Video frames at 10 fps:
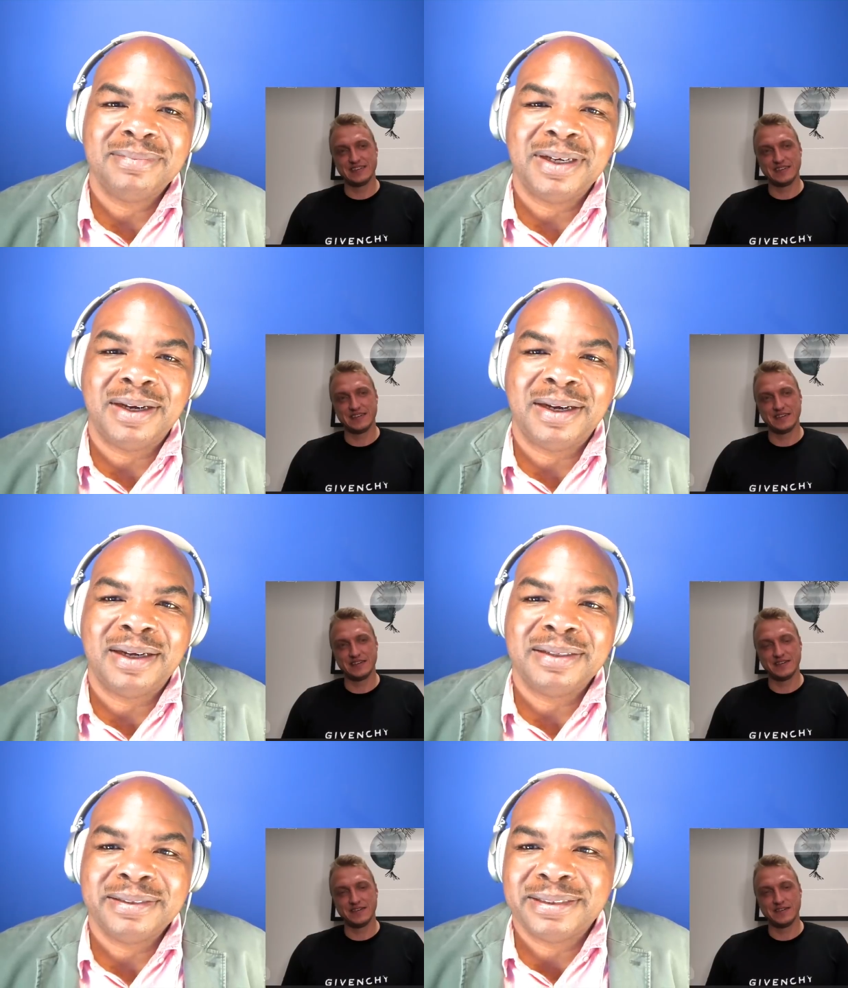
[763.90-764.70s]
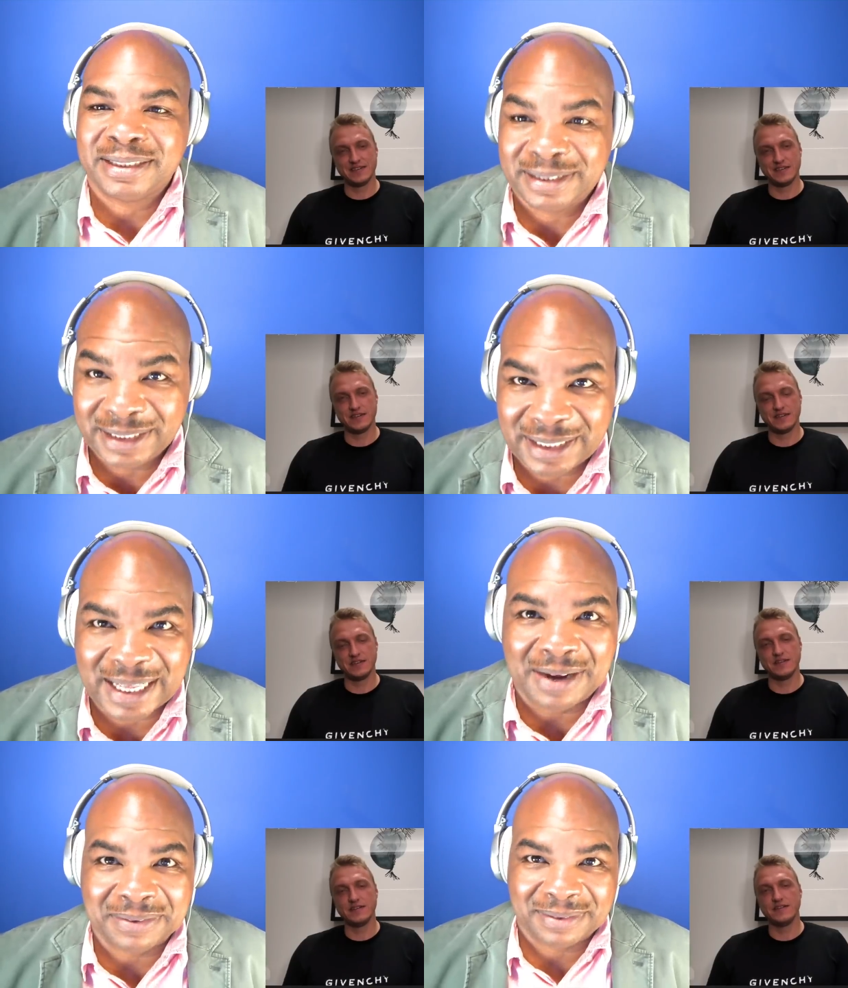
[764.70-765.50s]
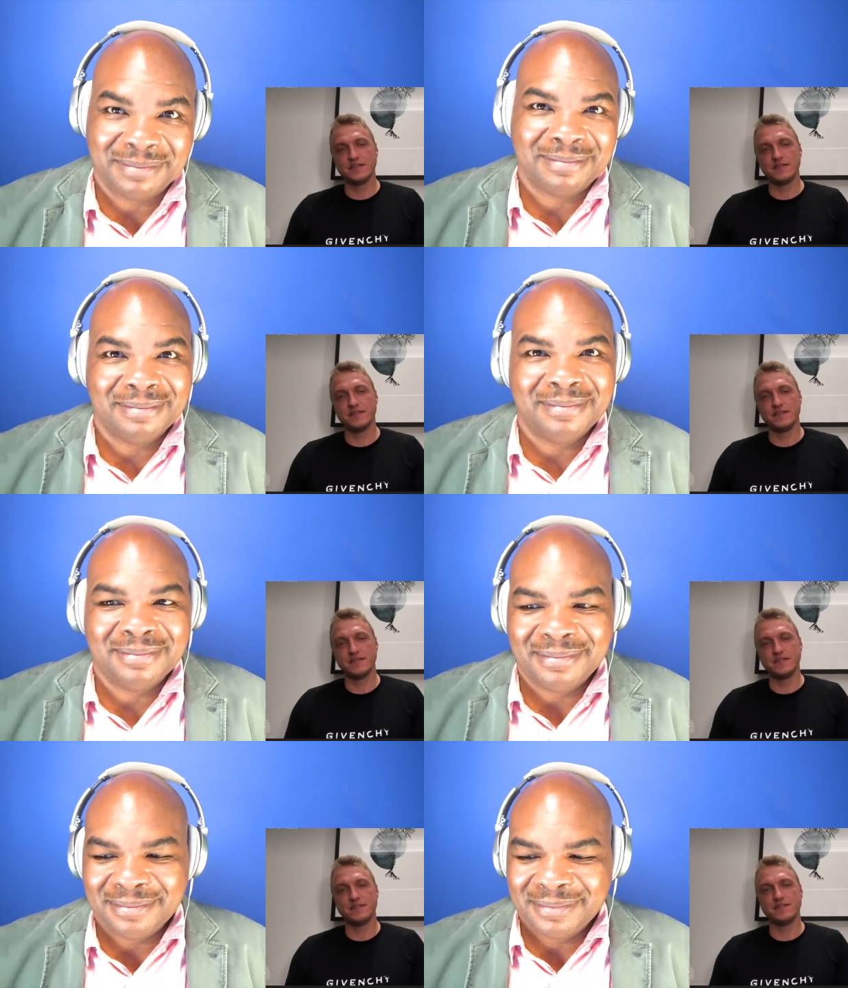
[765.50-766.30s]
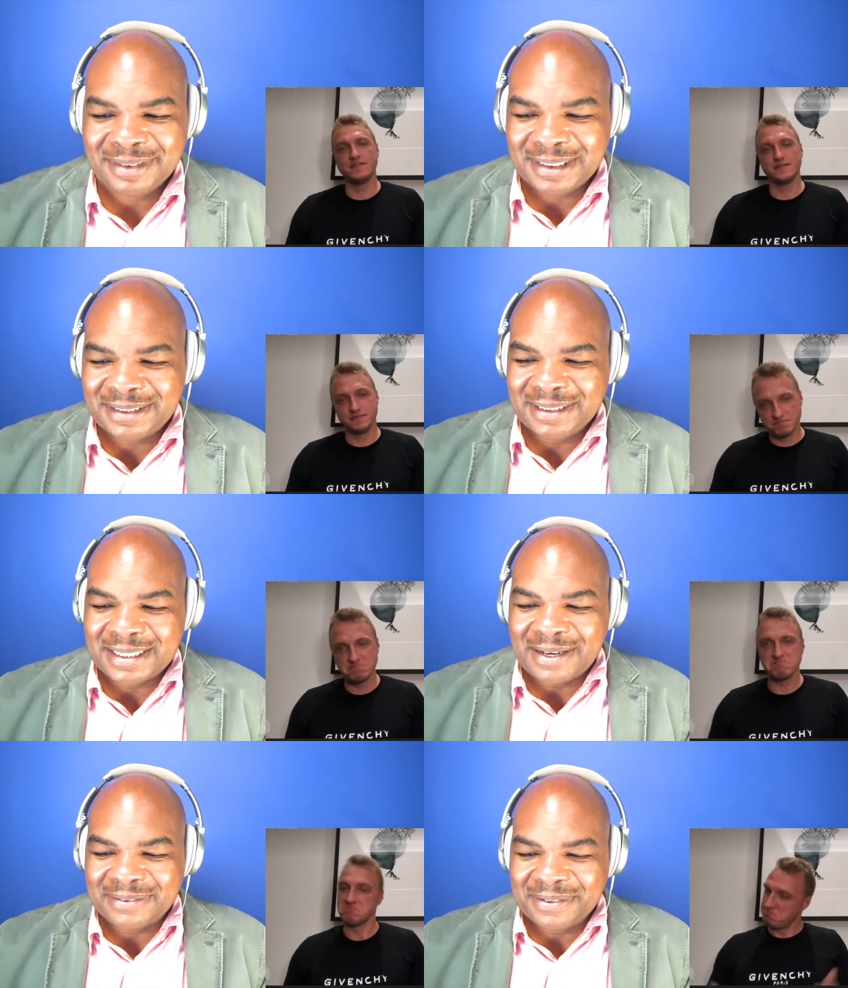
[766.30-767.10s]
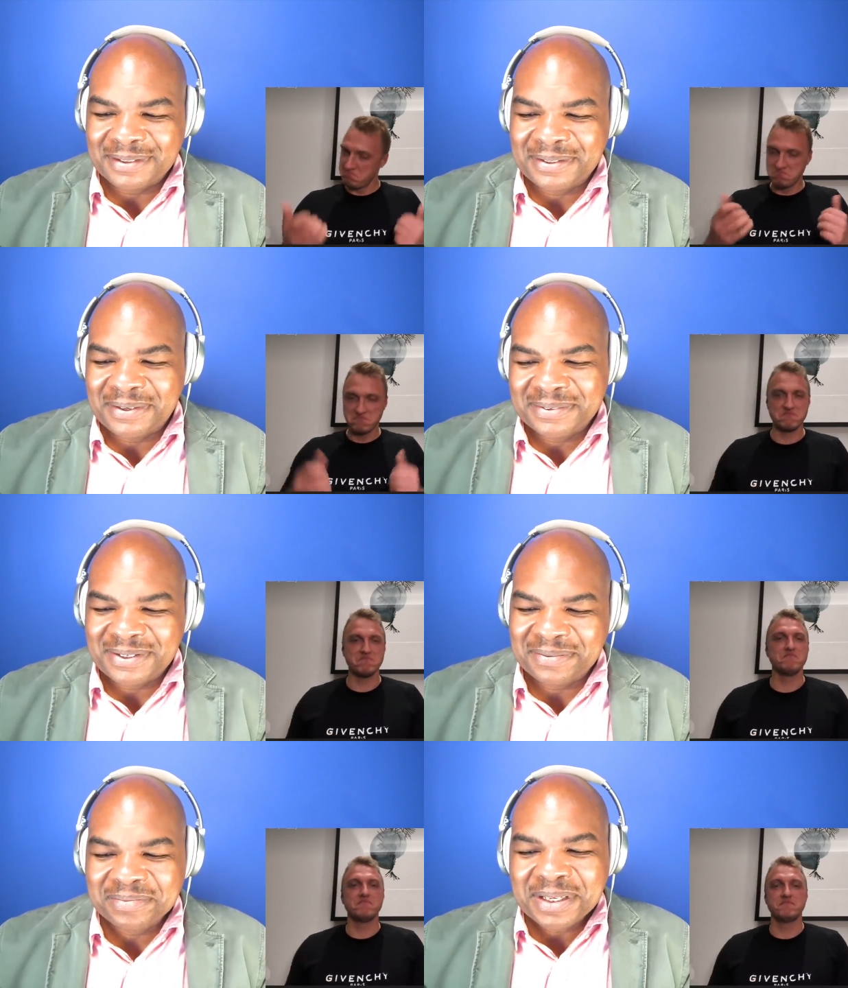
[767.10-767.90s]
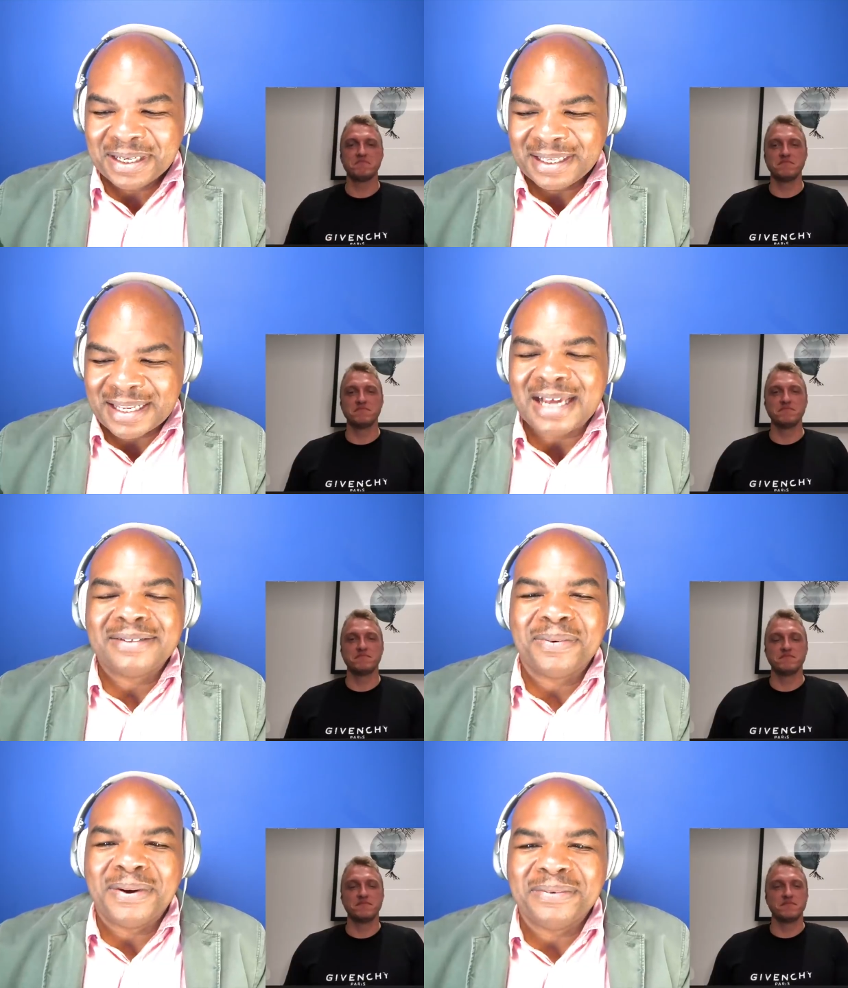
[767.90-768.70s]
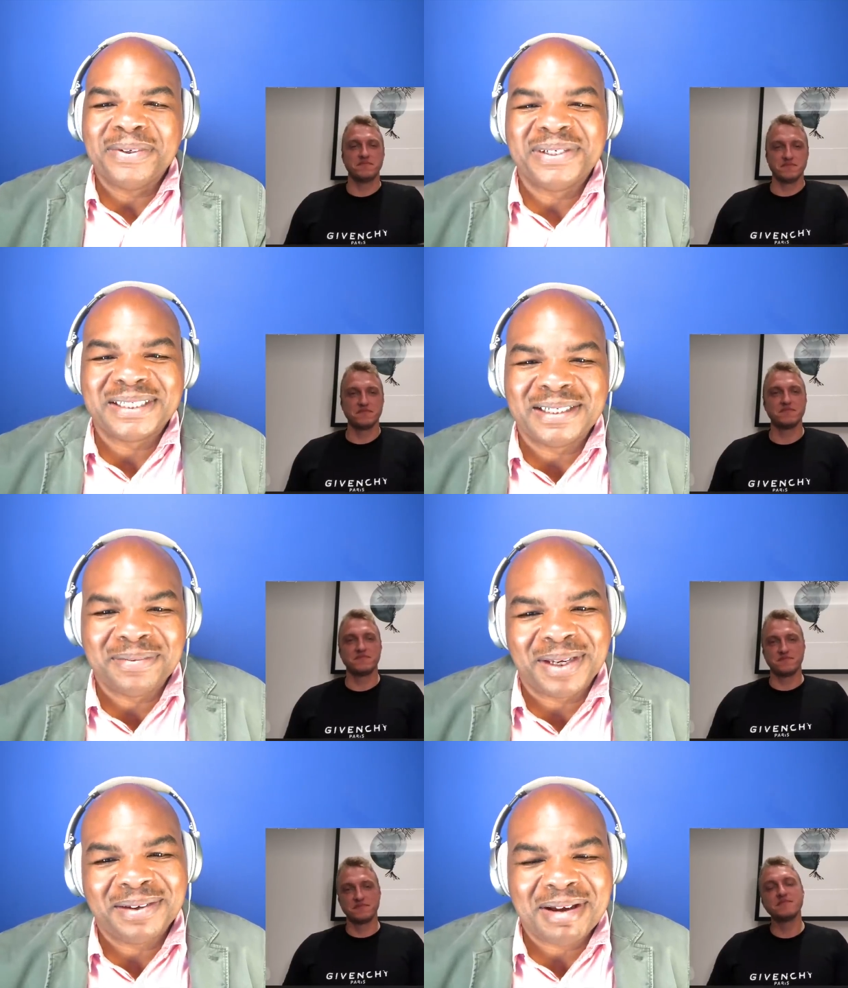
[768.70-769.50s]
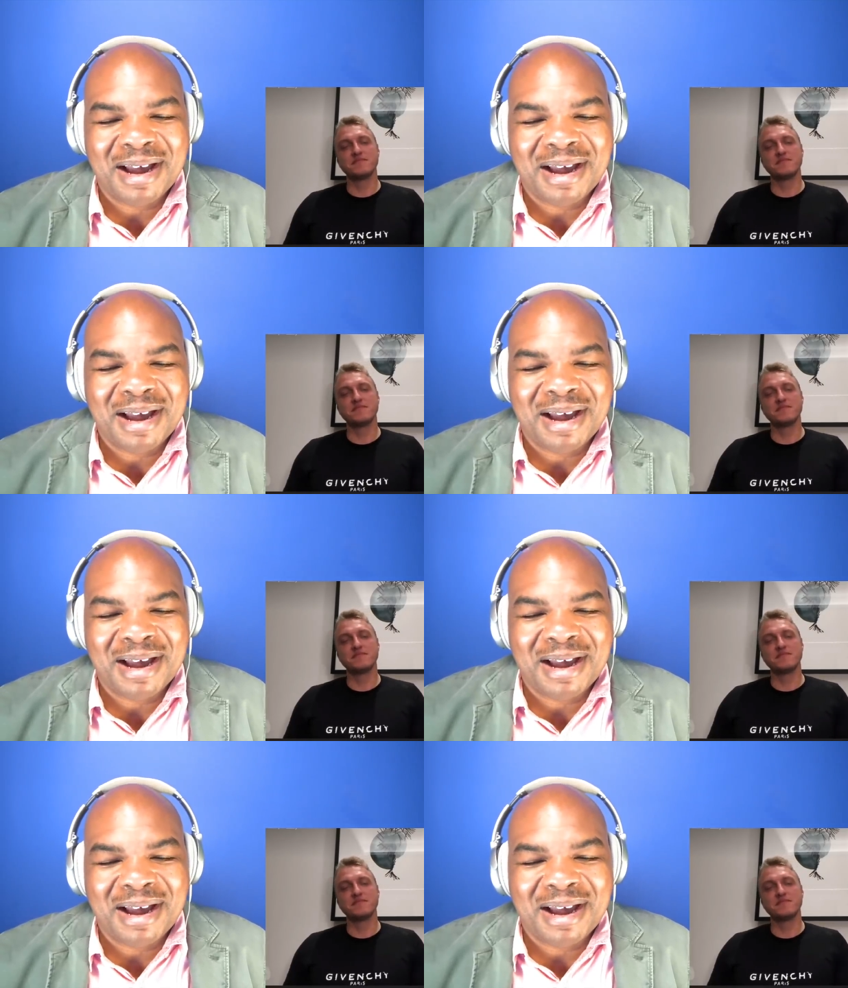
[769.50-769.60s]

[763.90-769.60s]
Speaker 1: uh, 16,000. 16,000 in the close. So that's where where it's going to be.